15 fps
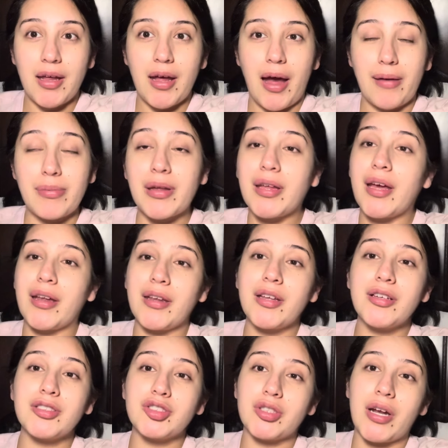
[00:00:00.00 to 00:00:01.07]
I've been getting
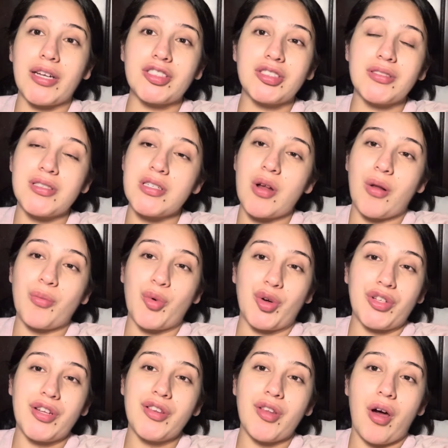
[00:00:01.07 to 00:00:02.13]
contractions all
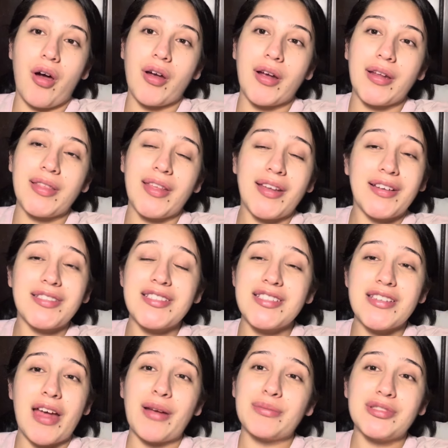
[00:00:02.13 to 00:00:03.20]
morning long. I think it's
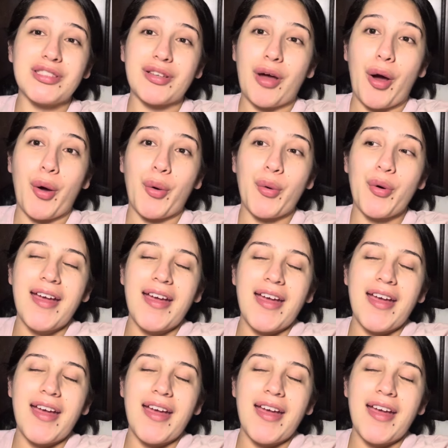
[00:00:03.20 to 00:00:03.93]
time to go.